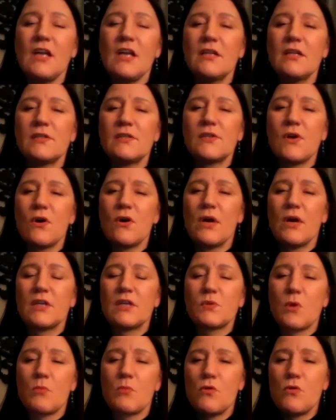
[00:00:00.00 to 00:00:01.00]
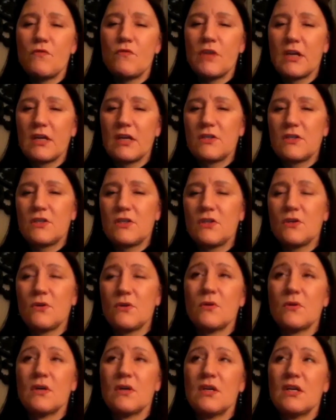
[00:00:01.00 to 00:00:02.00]
And so as we're moving
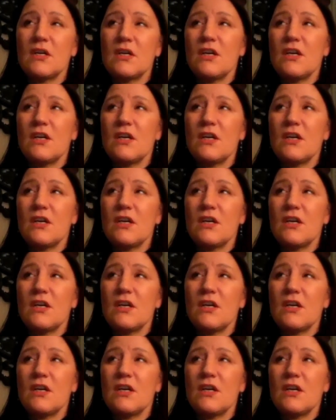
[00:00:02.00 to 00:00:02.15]
into,